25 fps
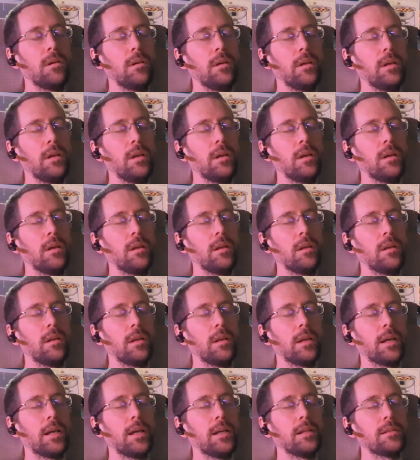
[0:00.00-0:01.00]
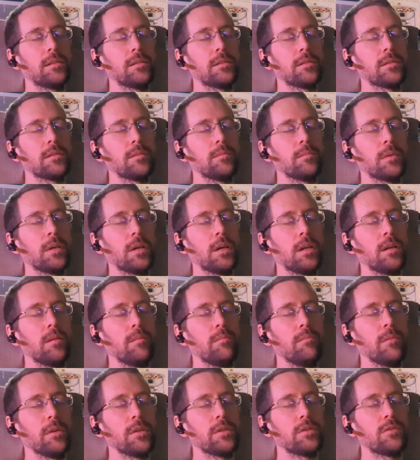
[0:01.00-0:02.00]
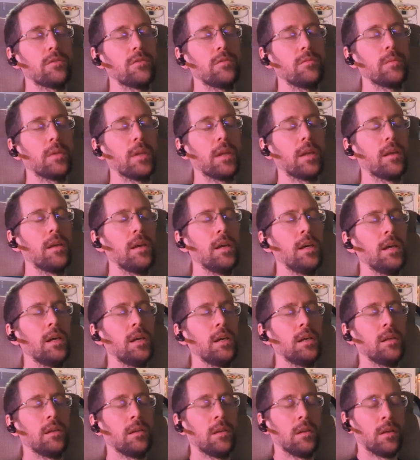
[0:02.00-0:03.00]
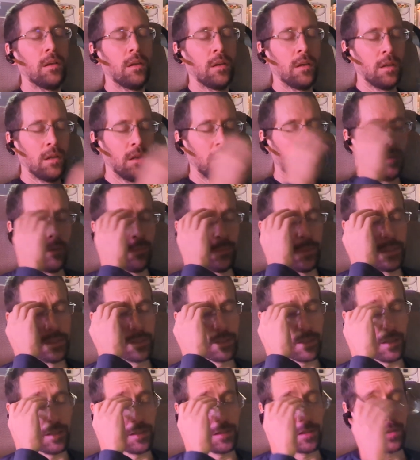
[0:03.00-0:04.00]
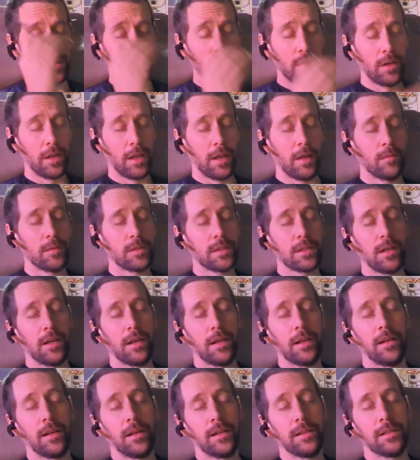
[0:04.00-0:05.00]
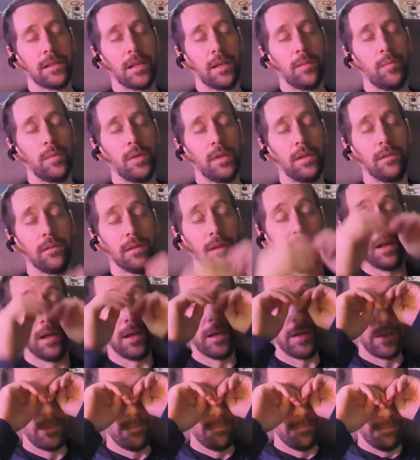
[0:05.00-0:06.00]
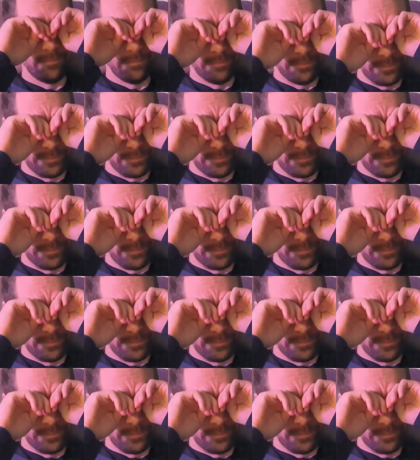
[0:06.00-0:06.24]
And I got some kind of mushroom thing. Basically, I just go on Amazon and I type in Lyme,